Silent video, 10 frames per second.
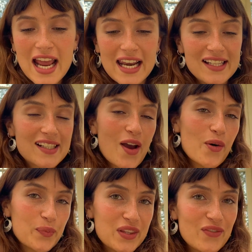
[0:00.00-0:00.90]
Let's get
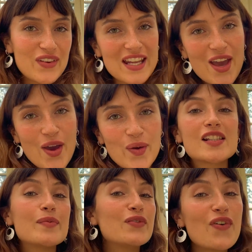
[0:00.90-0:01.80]
on with the video.
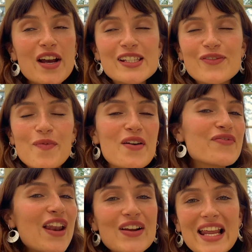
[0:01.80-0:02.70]
Some advice for my
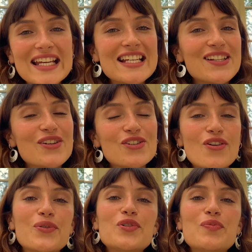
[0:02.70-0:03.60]
fellow ladies who
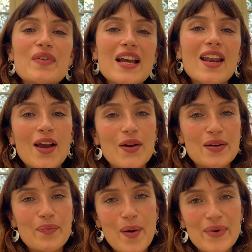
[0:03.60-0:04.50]
struggle to be alone
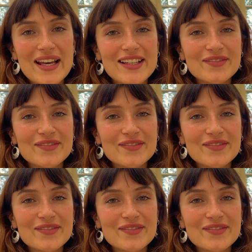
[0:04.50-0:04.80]
in public.